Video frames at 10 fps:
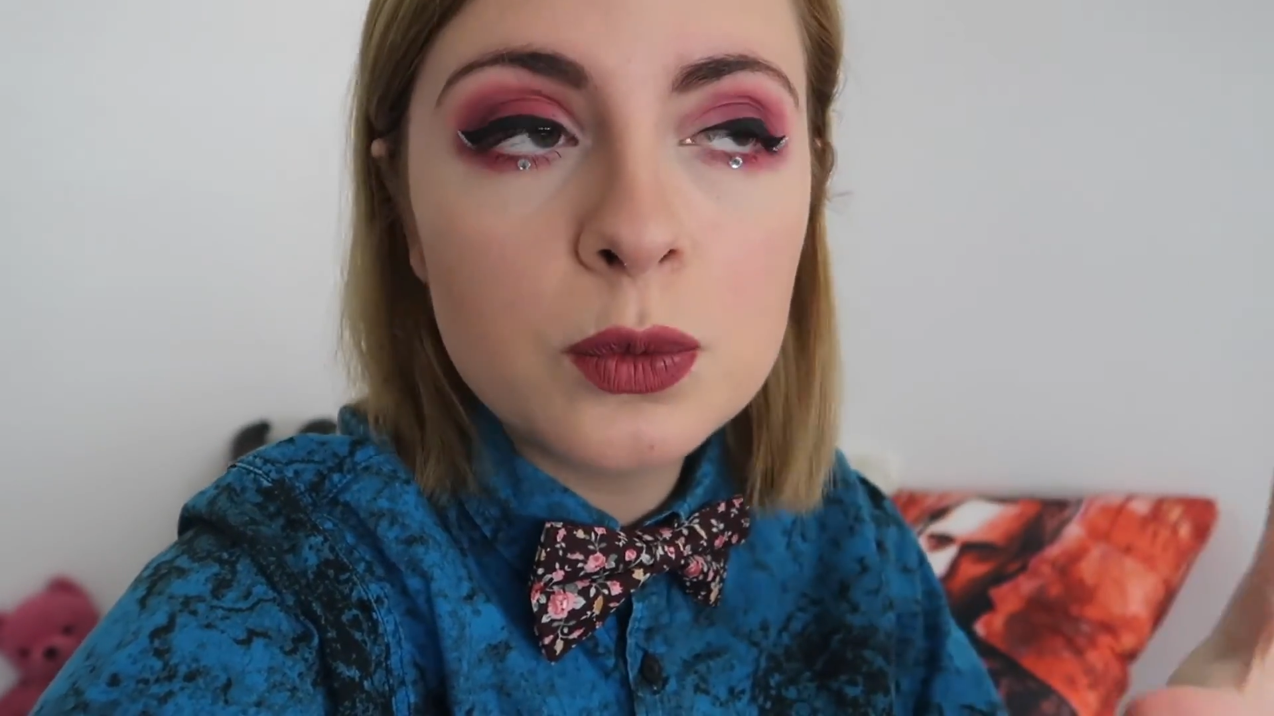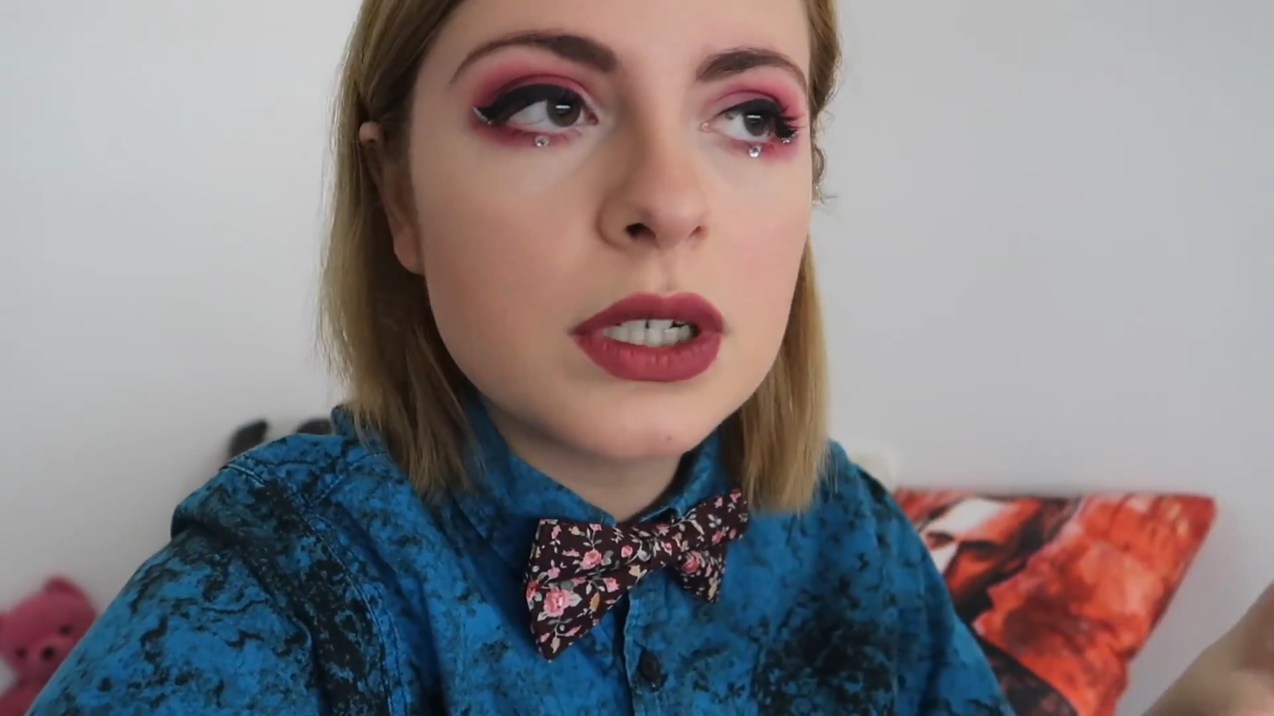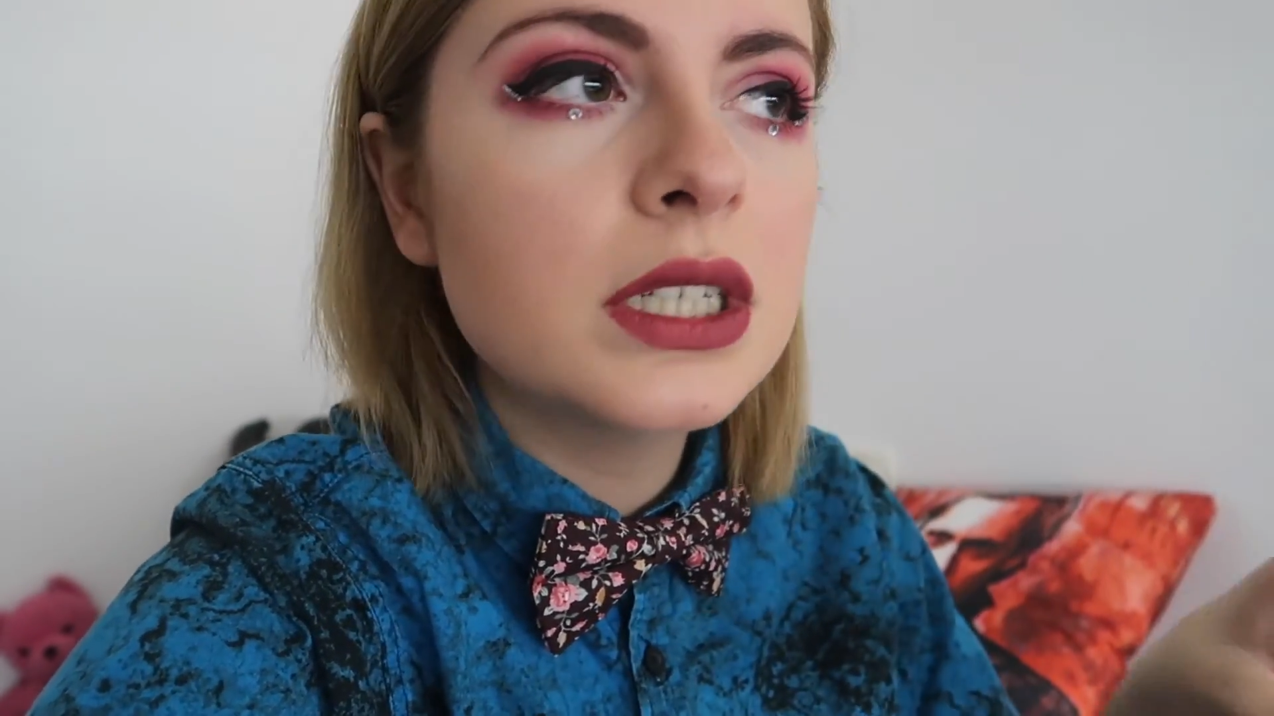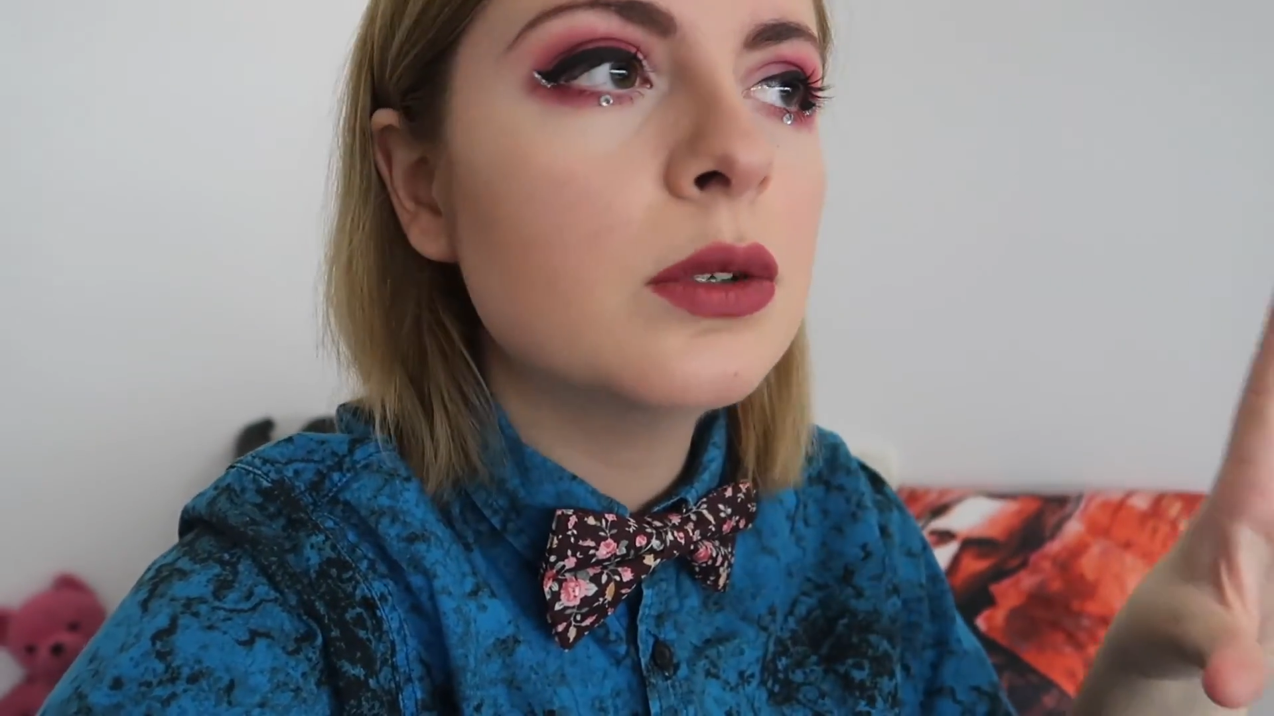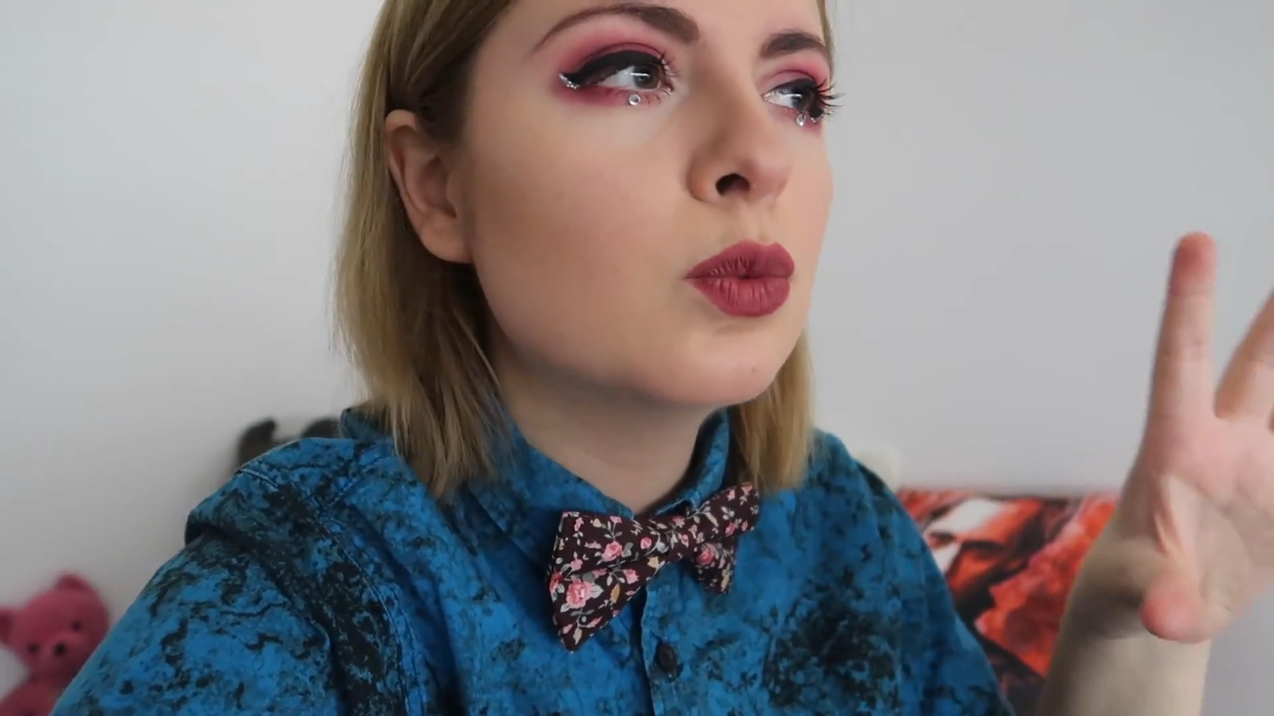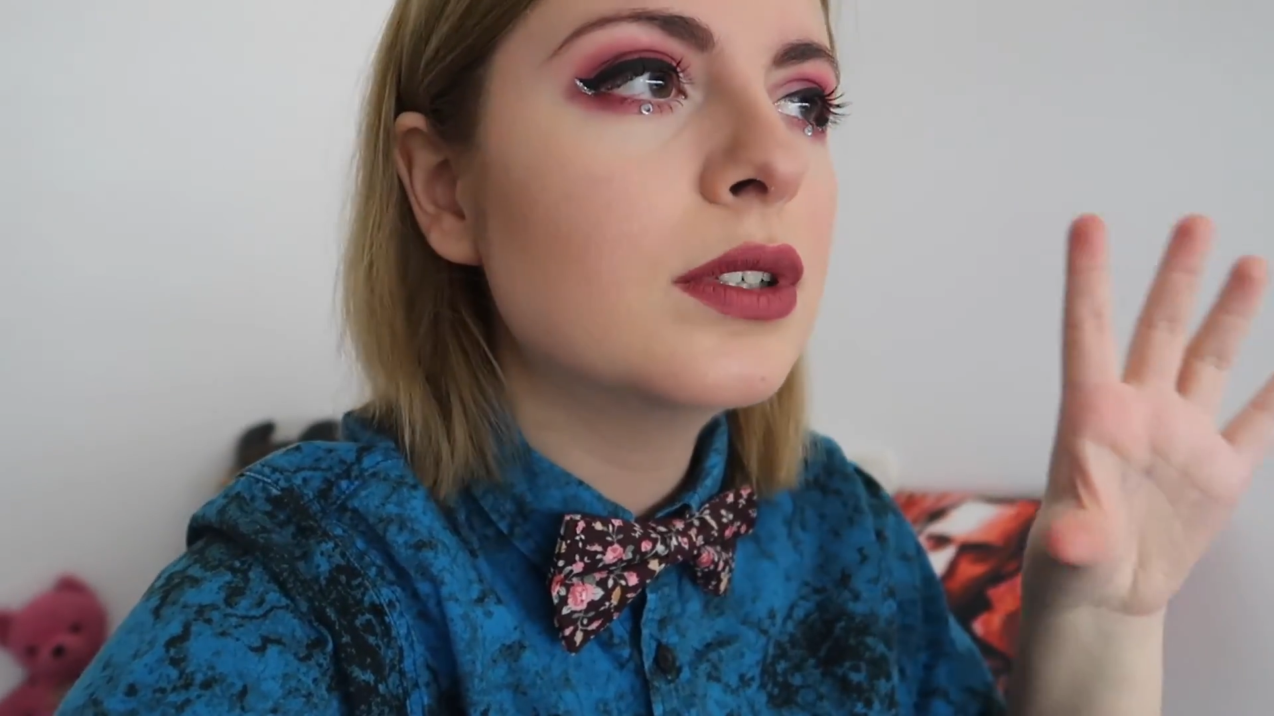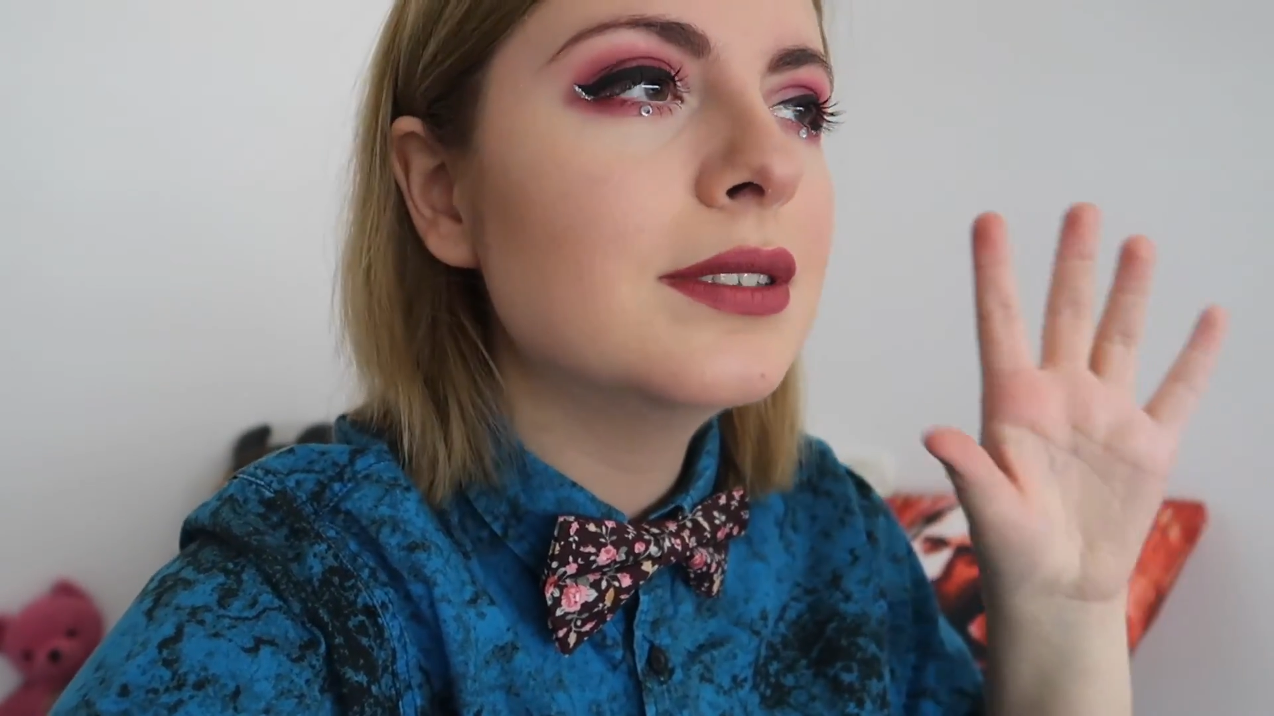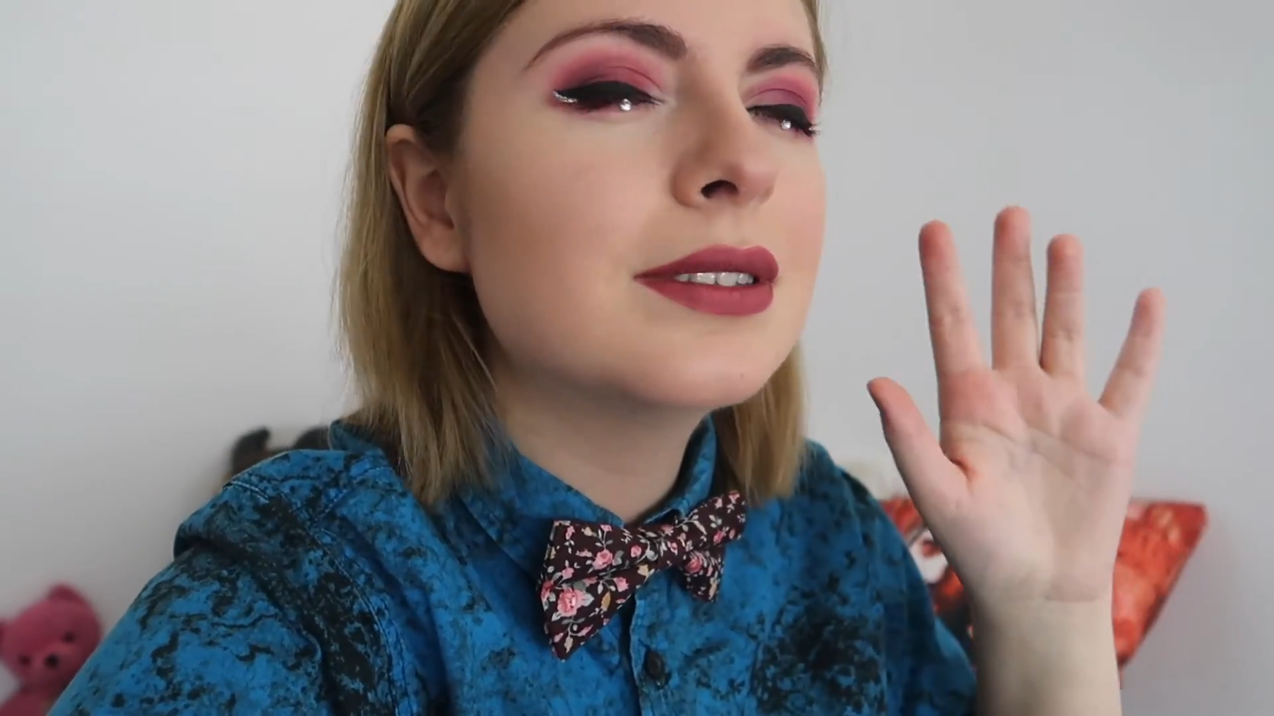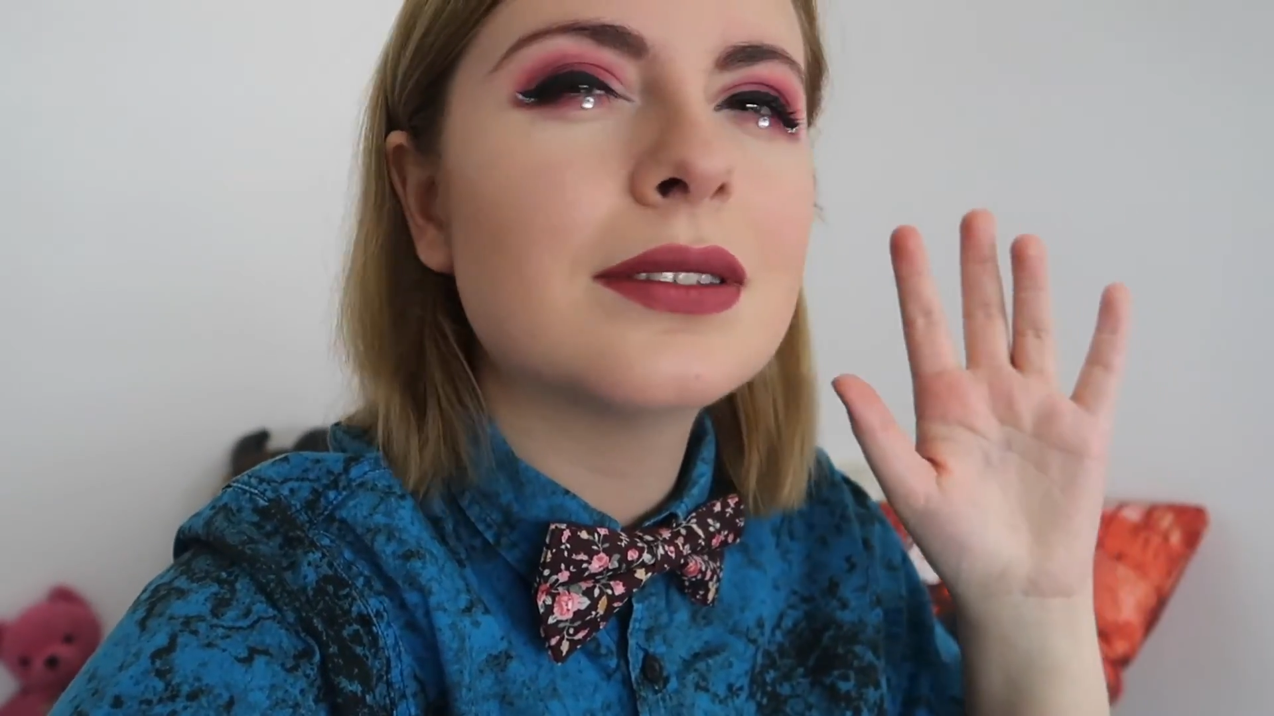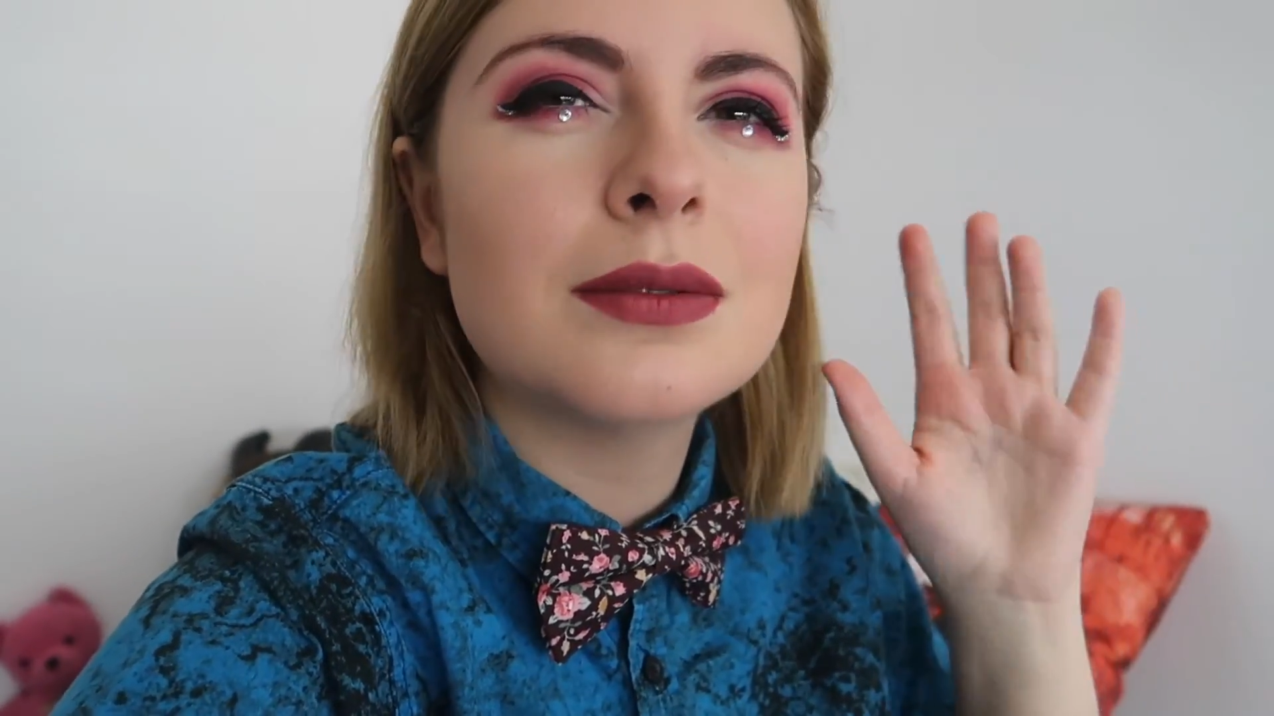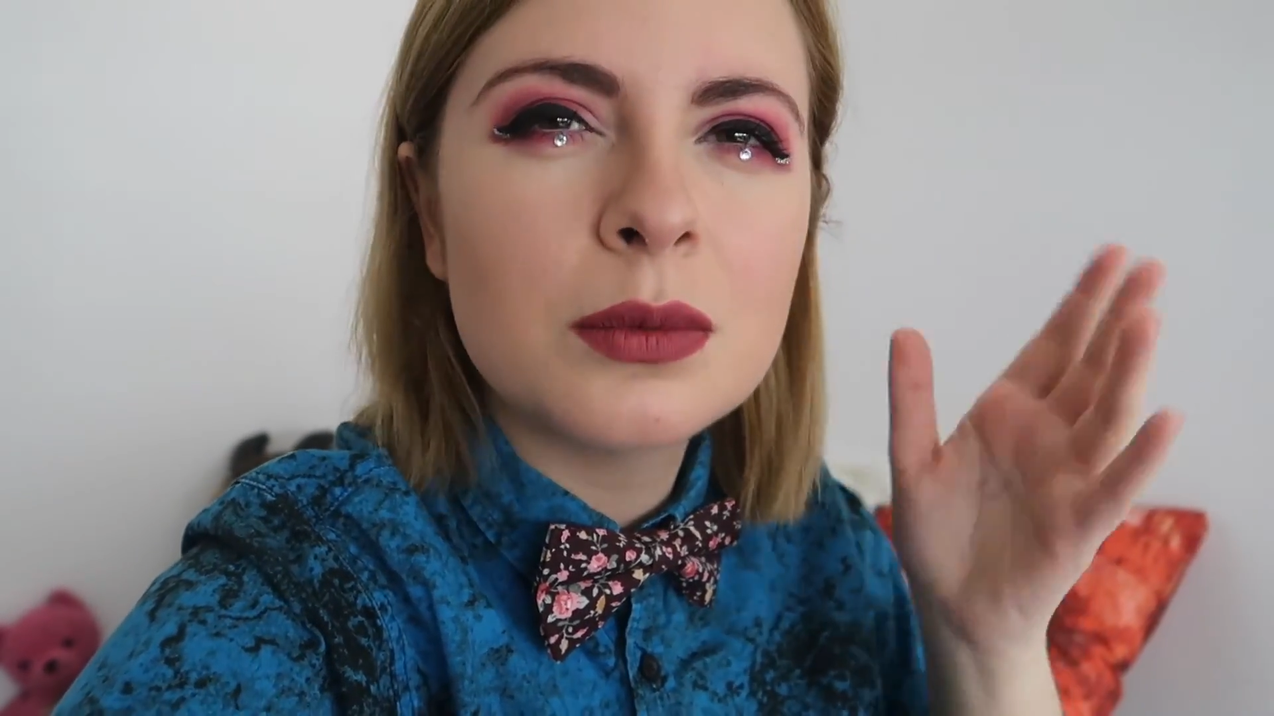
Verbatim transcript: one was